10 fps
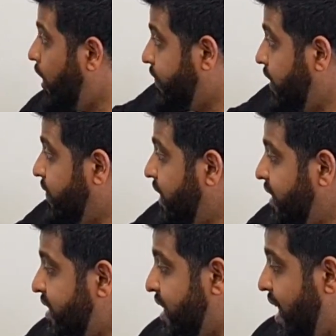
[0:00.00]
after I've done
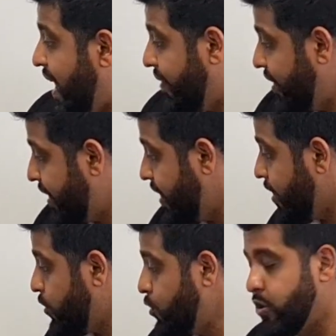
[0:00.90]
this and then
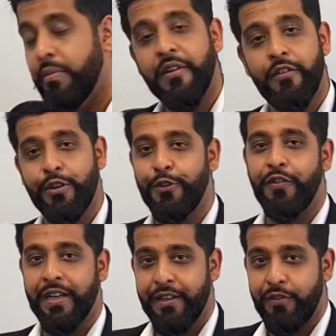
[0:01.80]
use the method to
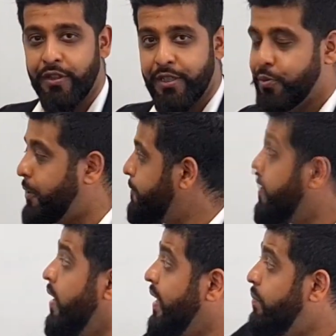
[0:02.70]
find it for this one.
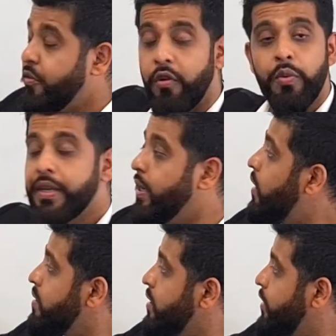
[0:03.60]
Now, before we
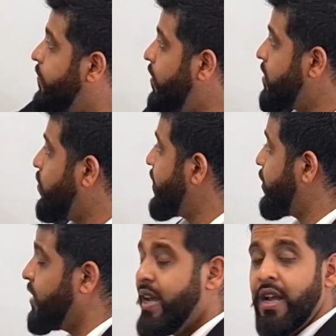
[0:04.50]
answer this first
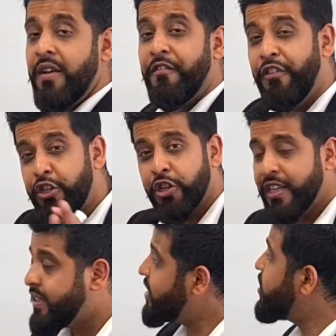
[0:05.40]
question, visually, this